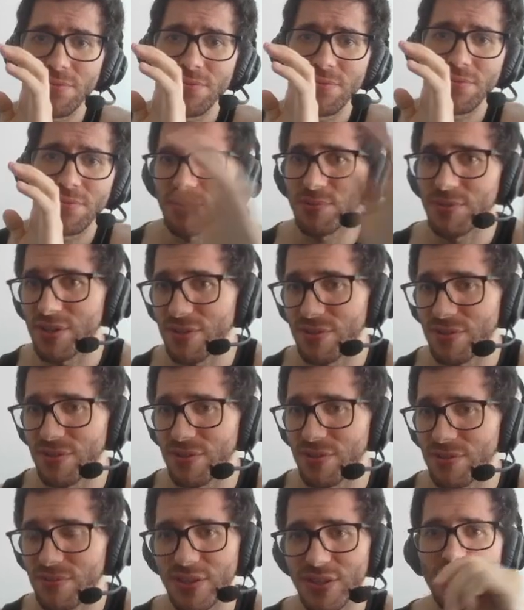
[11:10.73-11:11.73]
because I mean,
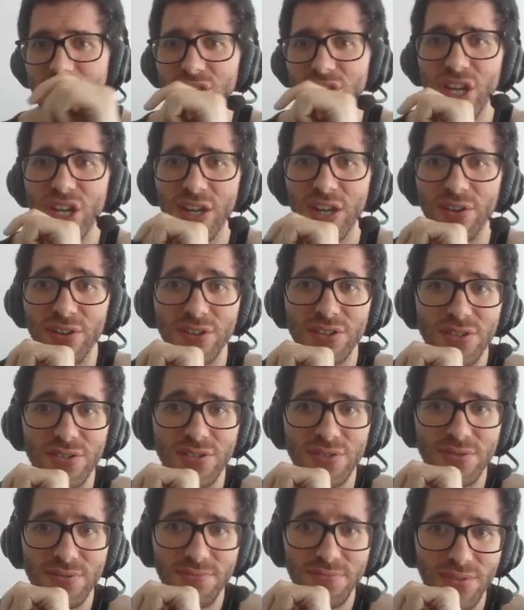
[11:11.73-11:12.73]
this isn't
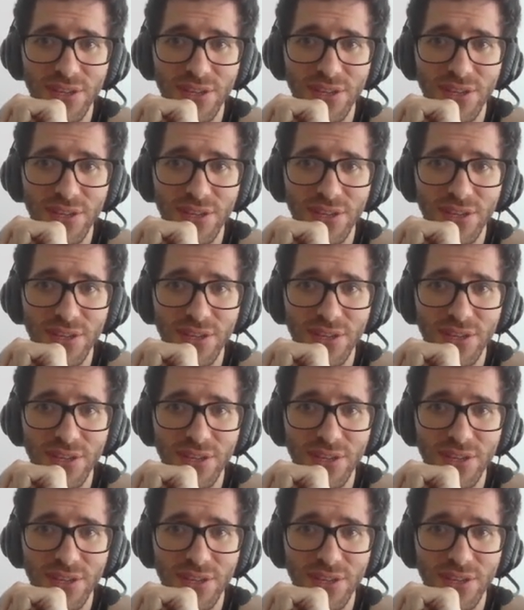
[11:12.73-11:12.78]
checkers,